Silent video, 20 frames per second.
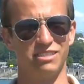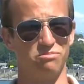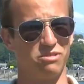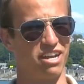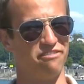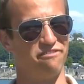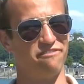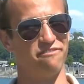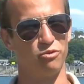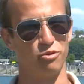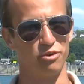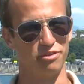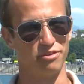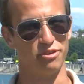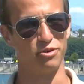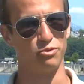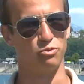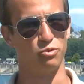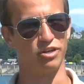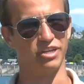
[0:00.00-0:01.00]
This is my
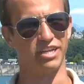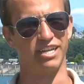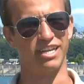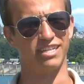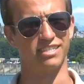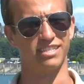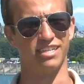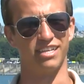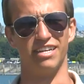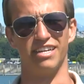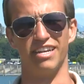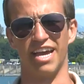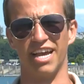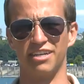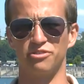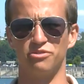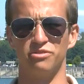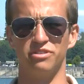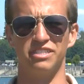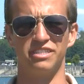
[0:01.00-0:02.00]
fourth year working as a
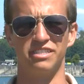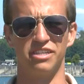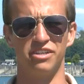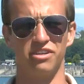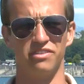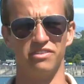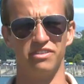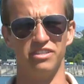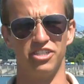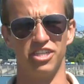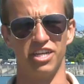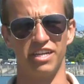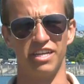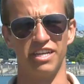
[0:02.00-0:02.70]
naturalist here on the